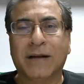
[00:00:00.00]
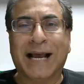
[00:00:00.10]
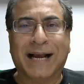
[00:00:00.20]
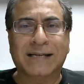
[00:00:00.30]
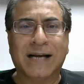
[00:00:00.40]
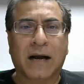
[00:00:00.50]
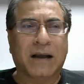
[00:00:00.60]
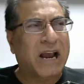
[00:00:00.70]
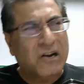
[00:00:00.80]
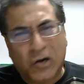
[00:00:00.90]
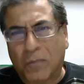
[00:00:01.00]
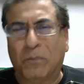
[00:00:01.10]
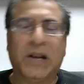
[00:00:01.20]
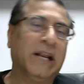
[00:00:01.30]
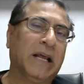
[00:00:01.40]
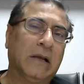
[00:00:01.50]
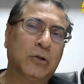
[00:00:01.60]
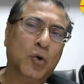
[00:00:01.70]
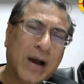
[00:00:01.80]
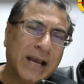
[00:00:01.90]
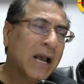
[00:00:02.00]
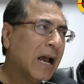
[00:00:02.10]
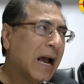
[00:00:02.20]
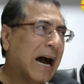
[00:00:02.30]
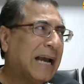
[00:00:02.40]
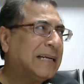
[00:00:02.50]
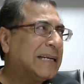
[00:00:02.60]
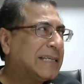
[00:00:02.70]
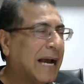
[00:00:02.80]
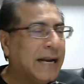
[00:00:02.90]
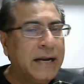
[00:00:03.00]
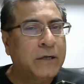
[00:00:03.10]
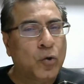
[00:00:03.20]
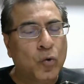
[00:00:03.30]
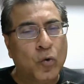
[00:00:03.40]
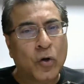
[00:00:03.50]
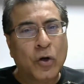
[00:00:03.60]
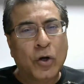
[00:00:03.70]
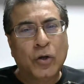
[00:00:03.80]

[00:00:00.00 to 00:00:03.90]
like a duck and complaining. So I decided to